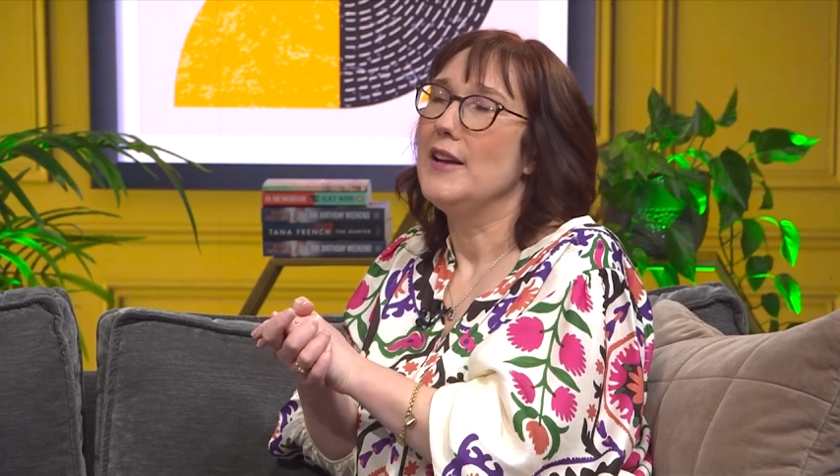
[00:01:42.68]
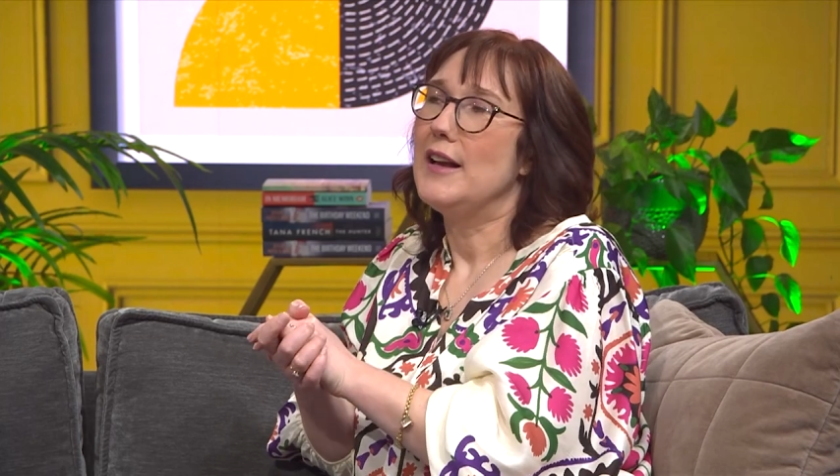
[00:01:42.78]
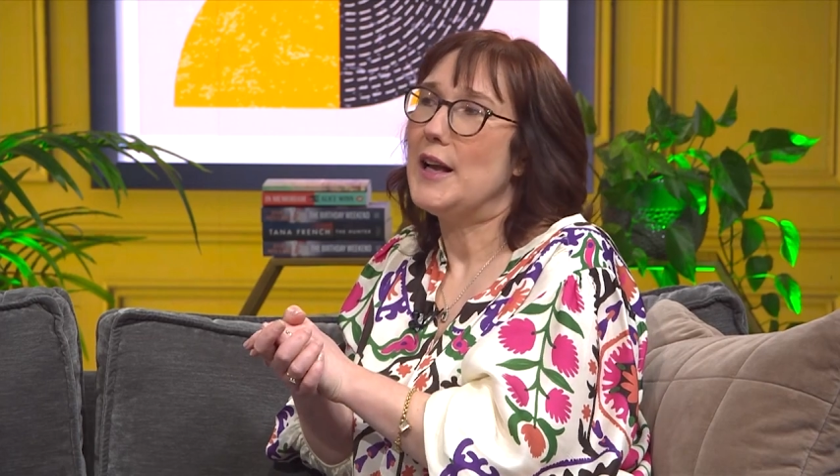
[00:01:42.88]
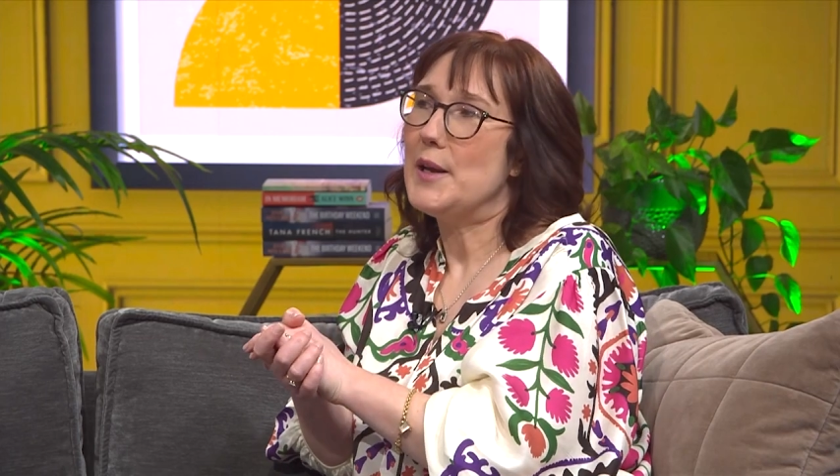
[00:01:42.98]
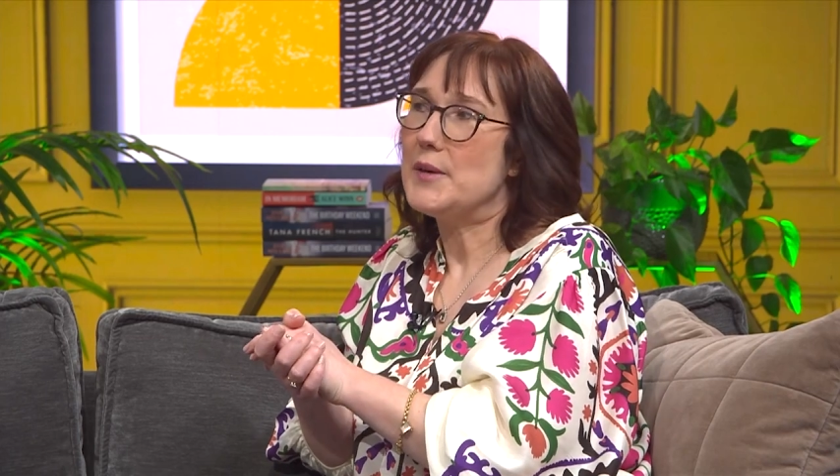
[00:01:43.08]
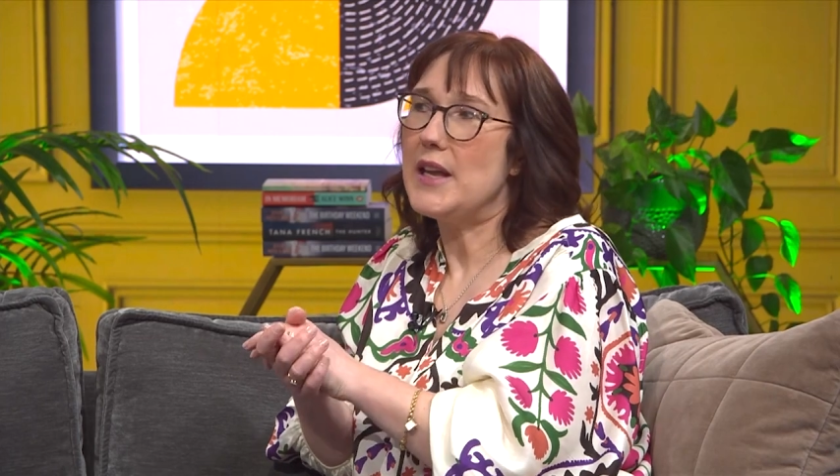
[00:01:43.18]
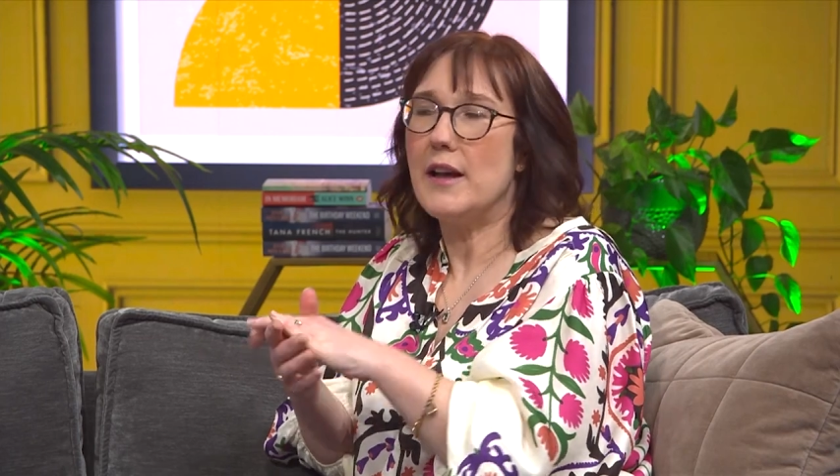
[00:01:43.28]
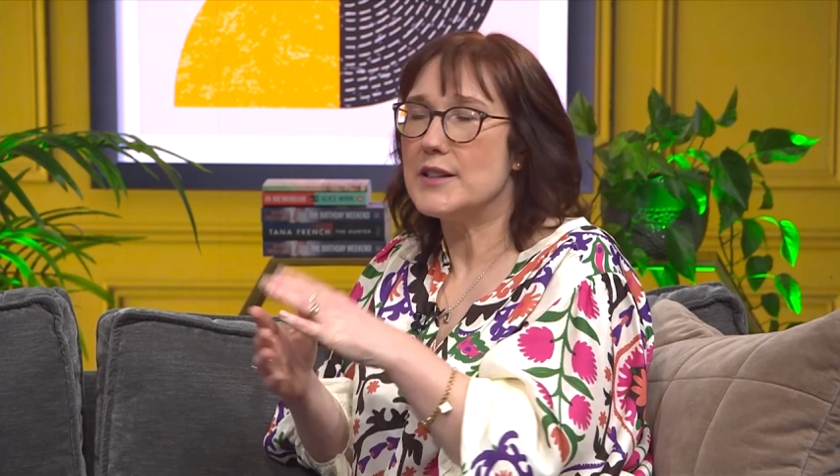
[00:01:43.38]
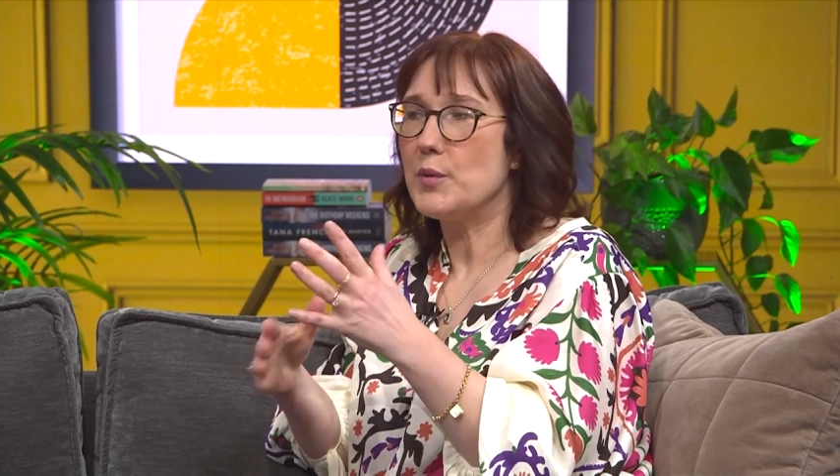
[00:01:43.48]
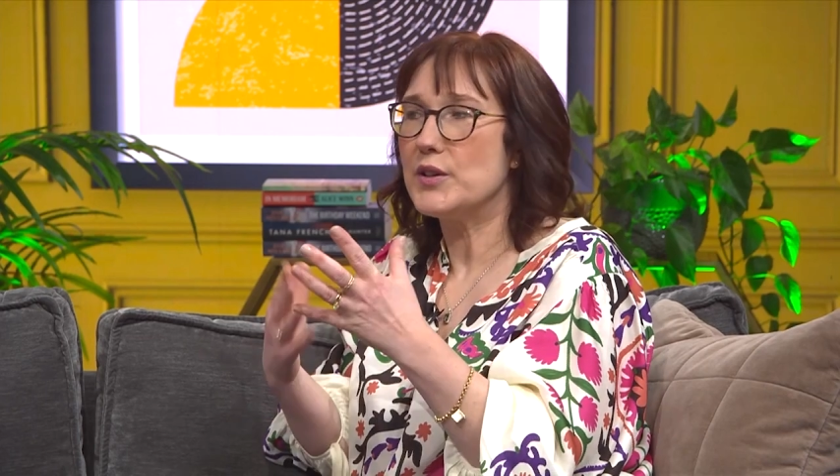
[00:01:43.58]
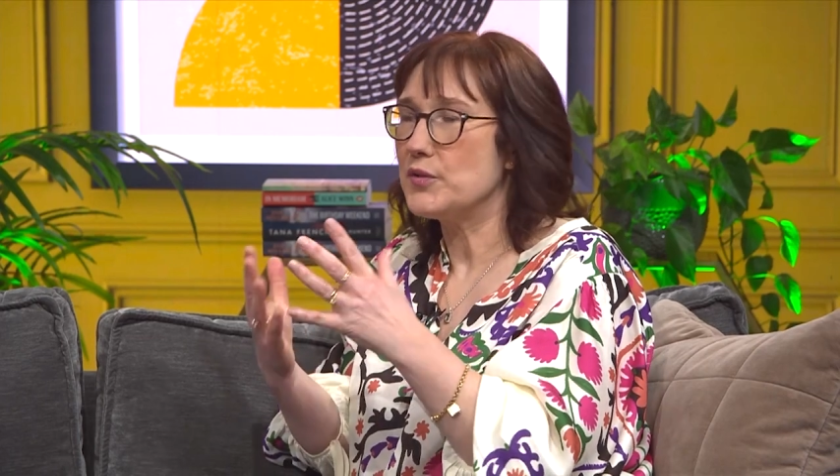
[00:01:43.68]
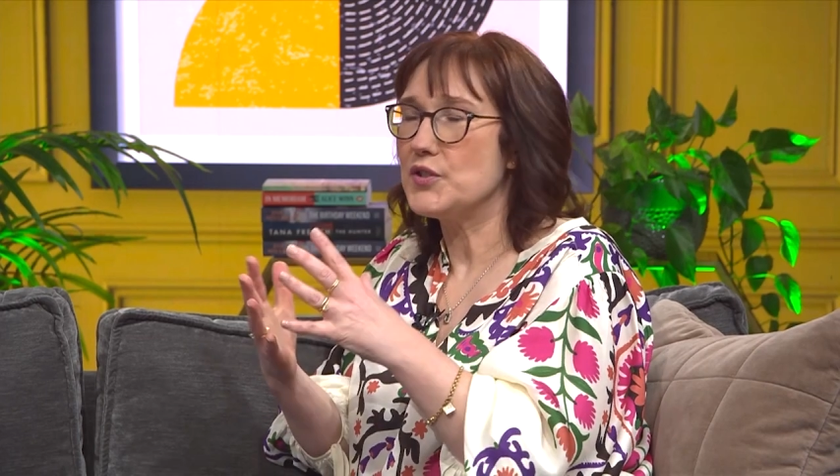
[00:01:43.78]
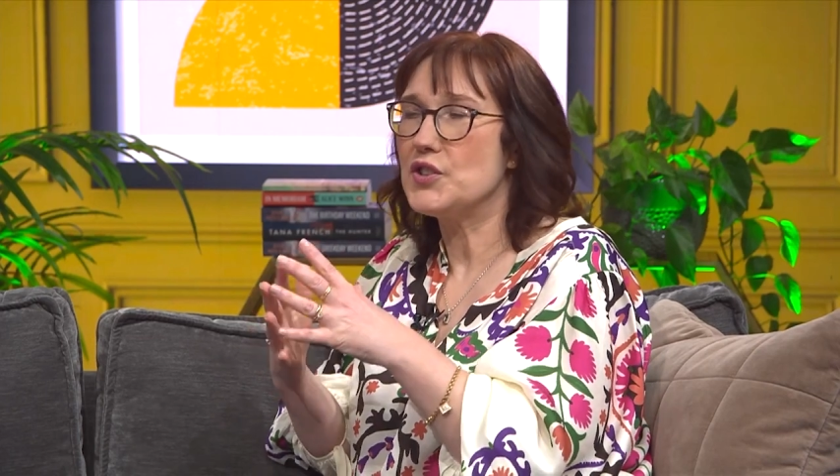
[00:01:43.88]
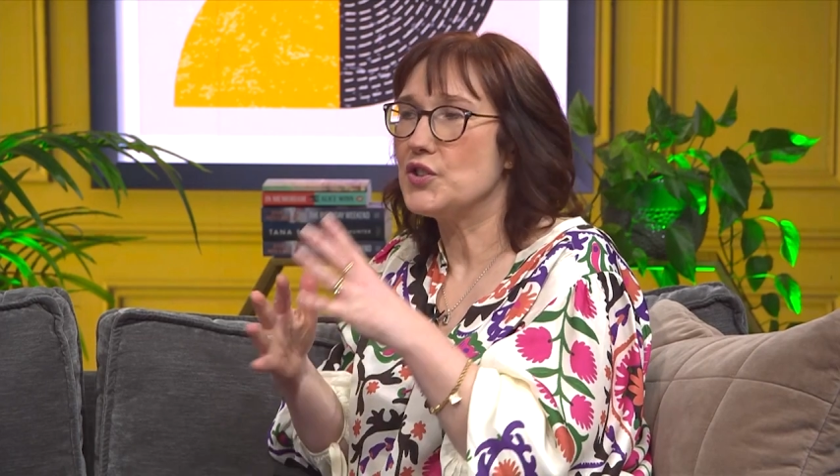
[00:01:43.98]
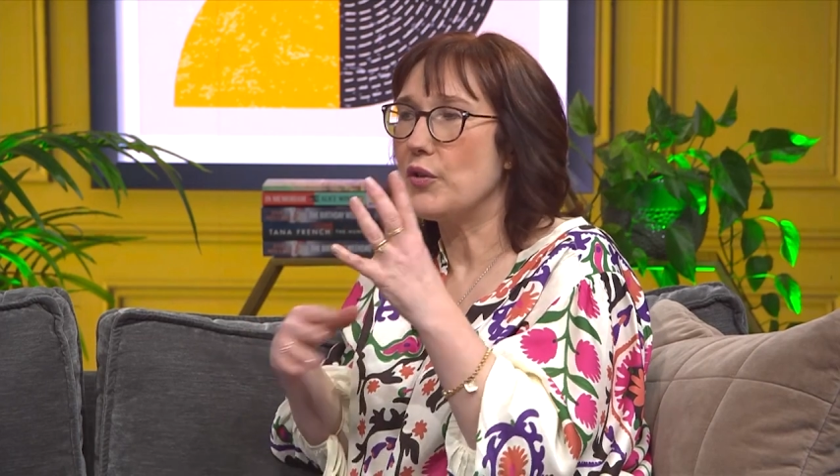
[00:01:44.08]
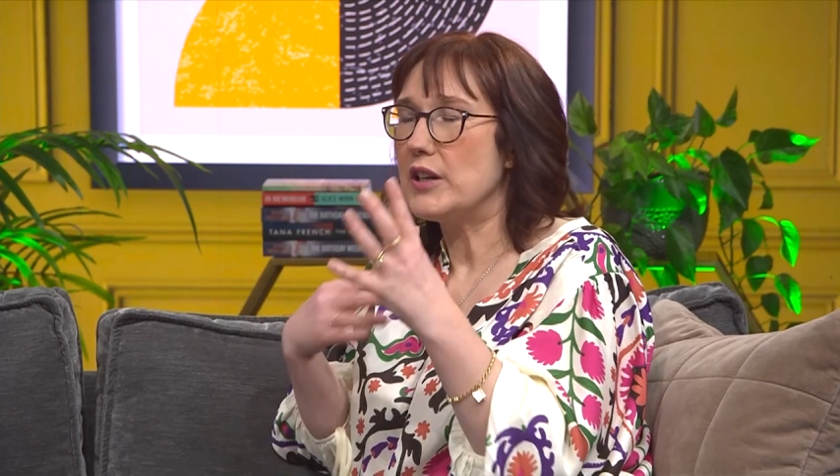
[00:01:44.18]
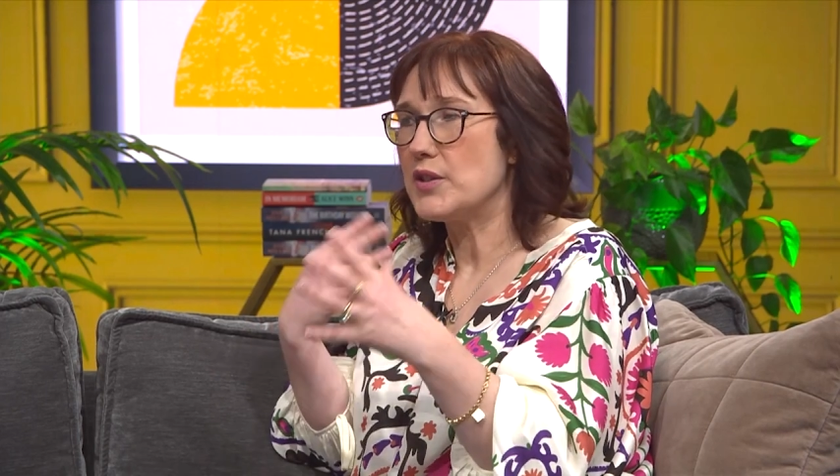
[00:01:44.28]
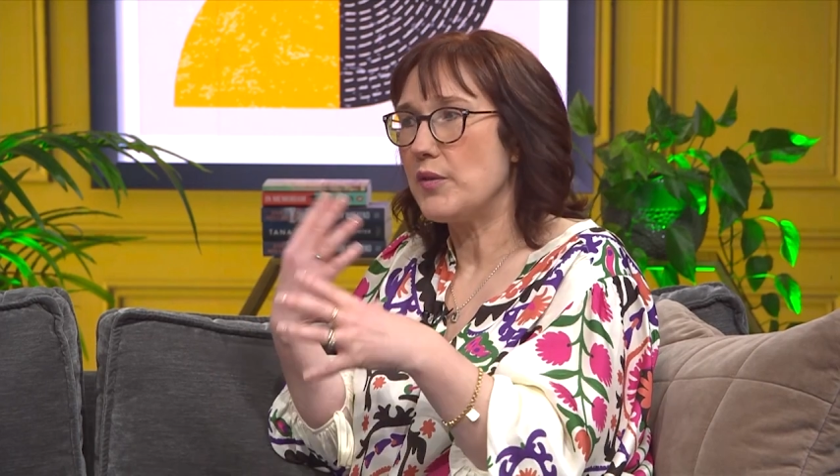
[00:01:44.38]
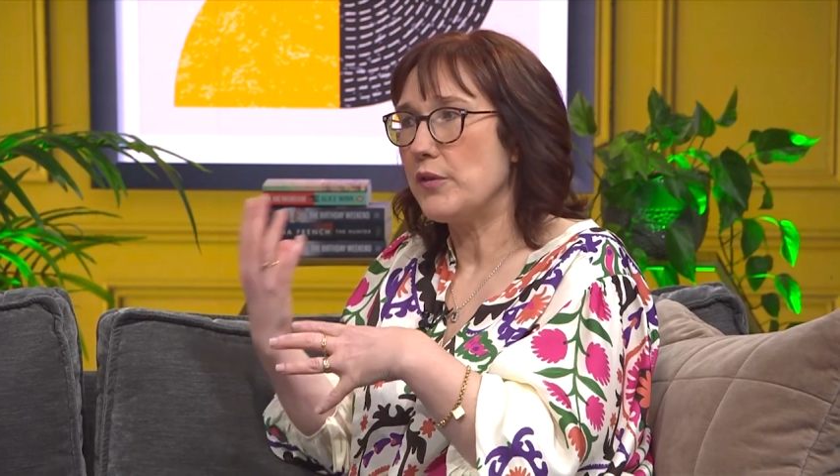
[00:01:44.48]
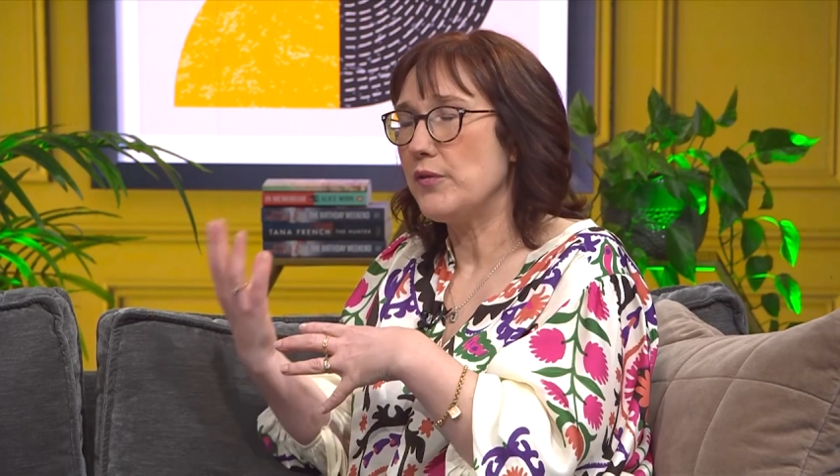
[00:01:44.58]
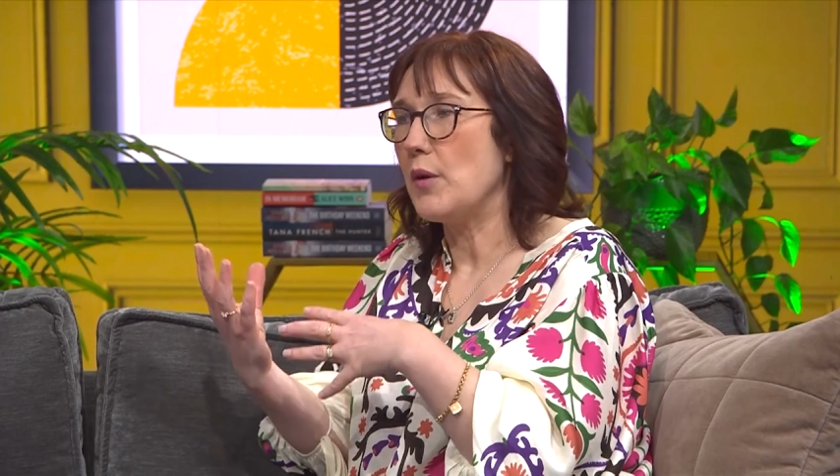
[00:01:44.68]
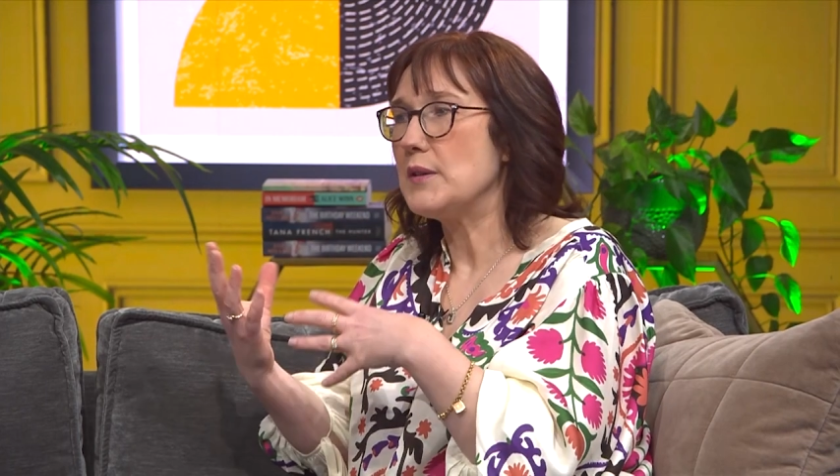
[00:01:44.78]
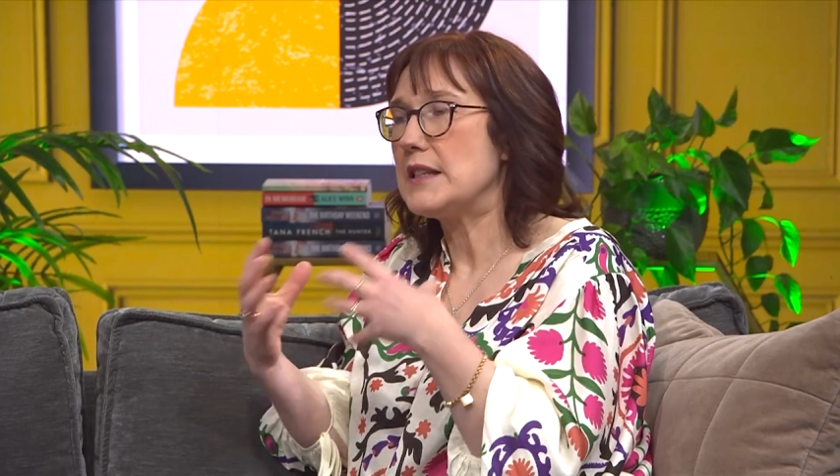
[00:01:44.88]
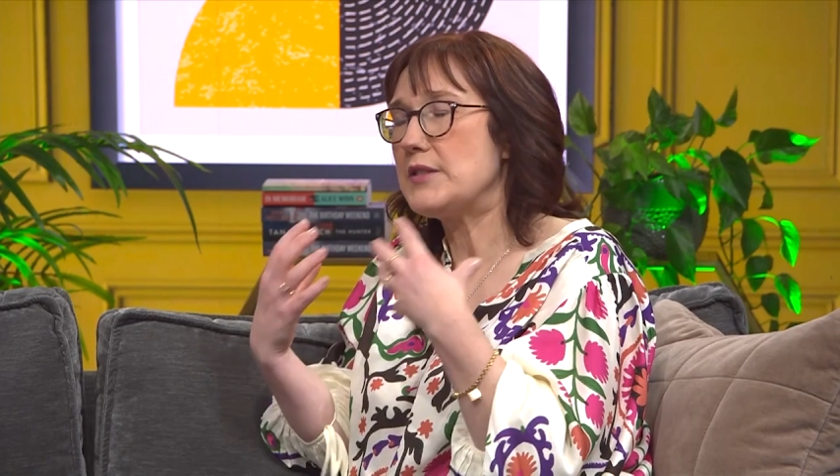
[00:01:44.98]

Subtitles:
It's wonderful. Just story sort of unfolds.